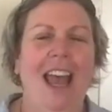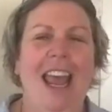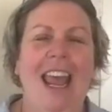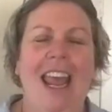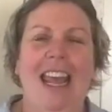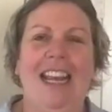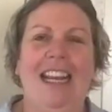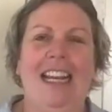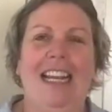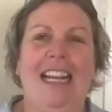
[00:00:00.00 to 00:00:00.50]

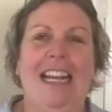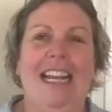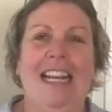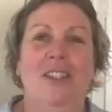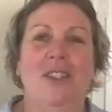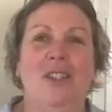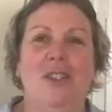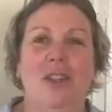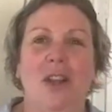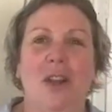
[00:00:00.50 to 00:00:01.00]
It
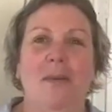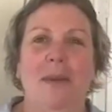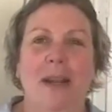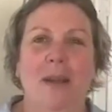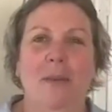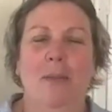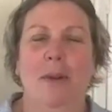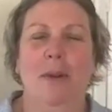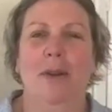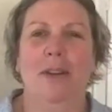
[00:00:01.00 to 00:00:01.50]
cleared so
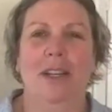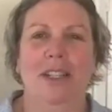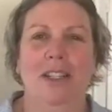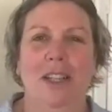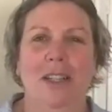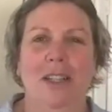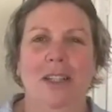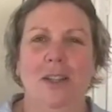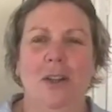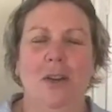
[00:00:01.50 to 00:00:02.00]
many
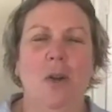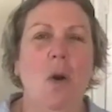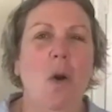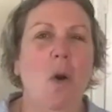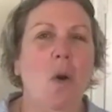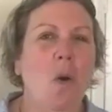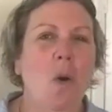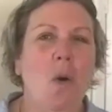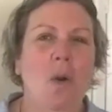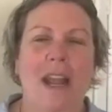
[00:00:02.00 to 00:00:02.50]
blockages on
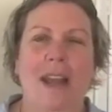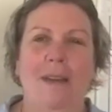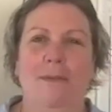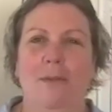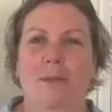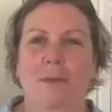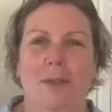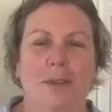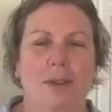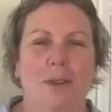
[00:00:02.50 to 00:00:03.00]
all
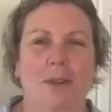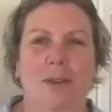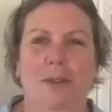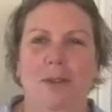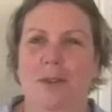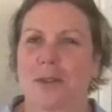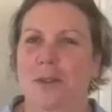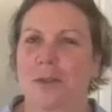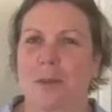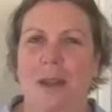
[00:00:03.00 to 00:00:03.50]
levels of the
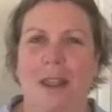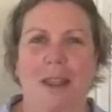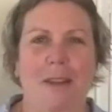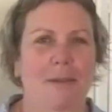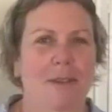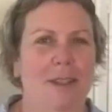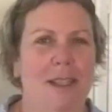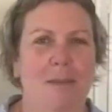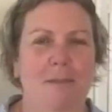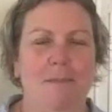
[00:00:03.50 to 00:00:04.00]
conscious, whether
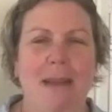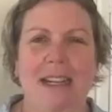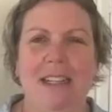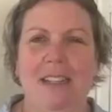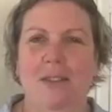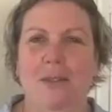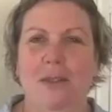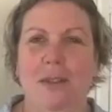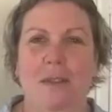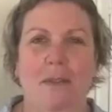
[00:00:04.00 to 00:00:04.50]
it's the
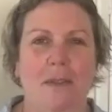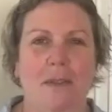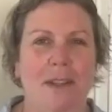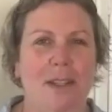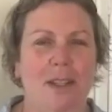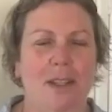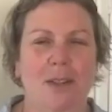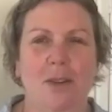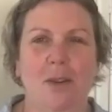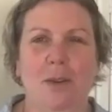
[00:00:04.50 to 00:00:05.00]
mental, the
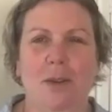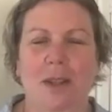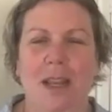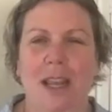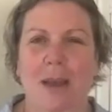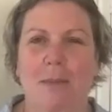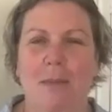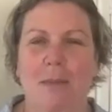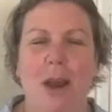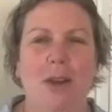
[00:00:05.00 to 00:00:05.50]
physical,
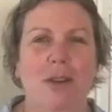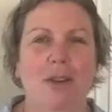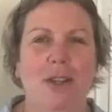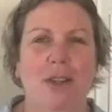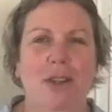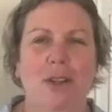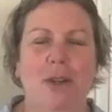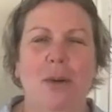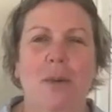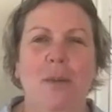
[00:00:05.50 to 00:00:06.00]
the
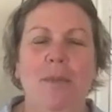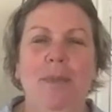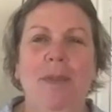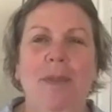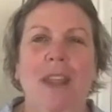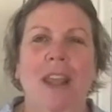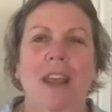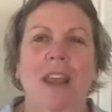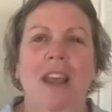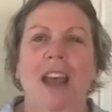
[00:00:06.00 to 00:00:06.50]
emotional,
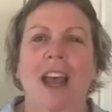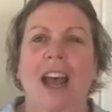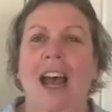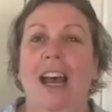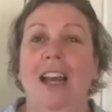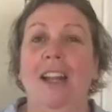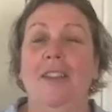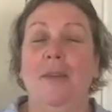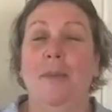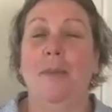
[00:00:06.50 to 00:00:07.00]

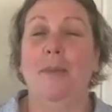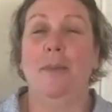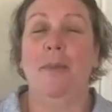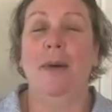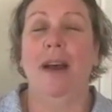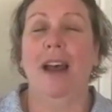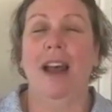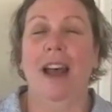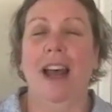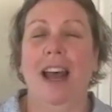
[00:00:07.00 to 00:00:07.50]

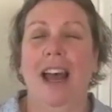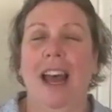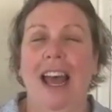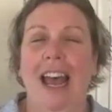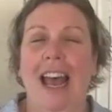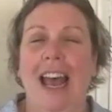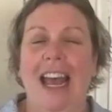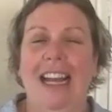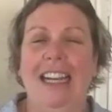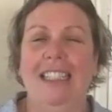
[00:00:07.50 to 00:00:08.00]

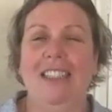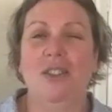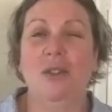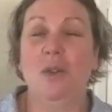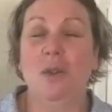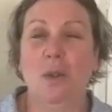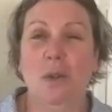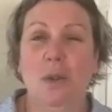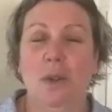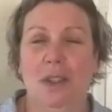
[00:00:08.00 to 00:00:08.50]
and
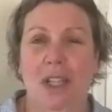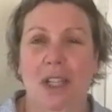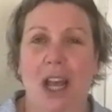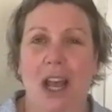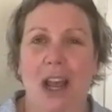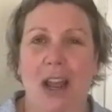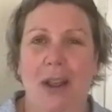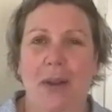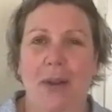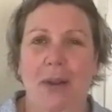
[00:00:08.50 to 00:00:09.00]

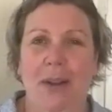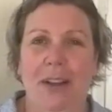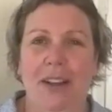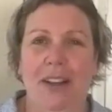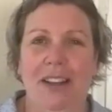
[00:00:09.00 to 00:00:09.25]
also